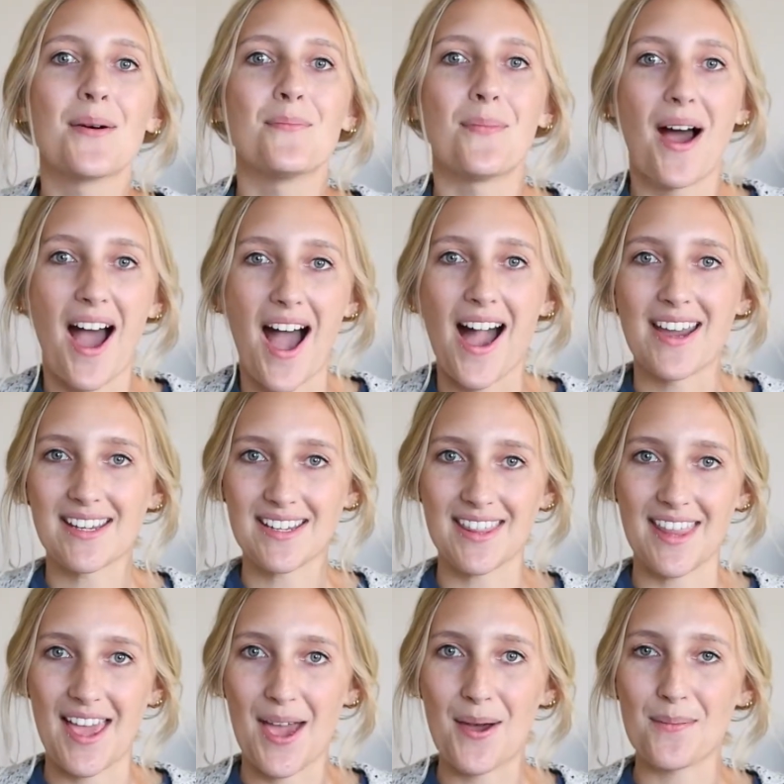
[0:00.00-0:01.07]
behind
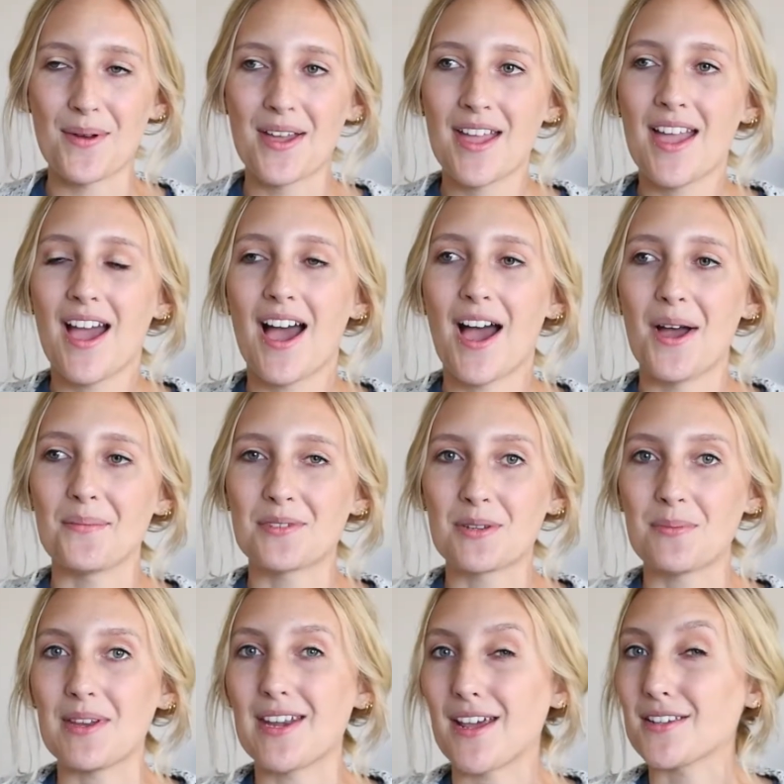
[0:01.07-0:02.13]
them to
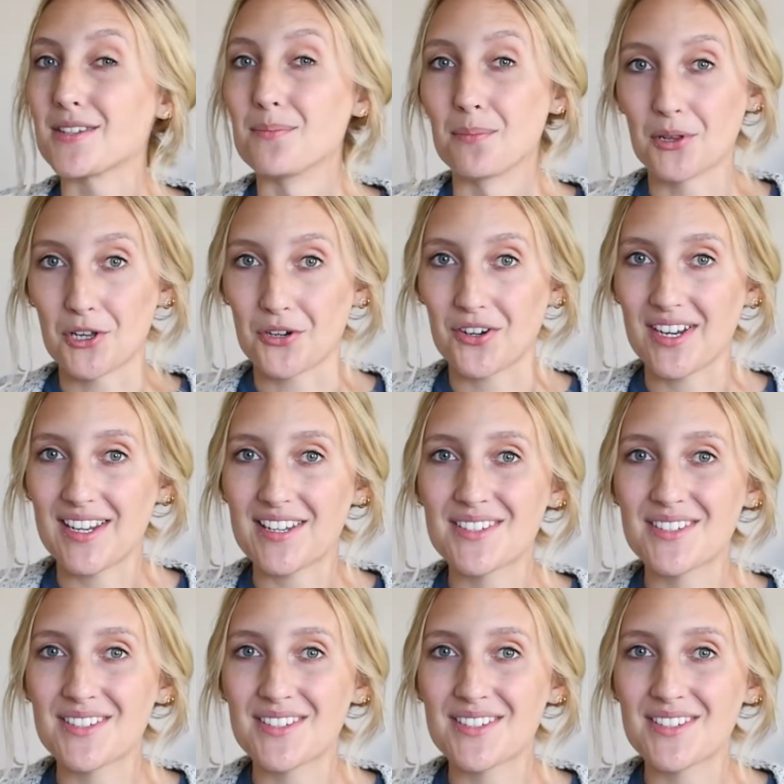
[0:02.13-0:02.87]
be nice and blurry.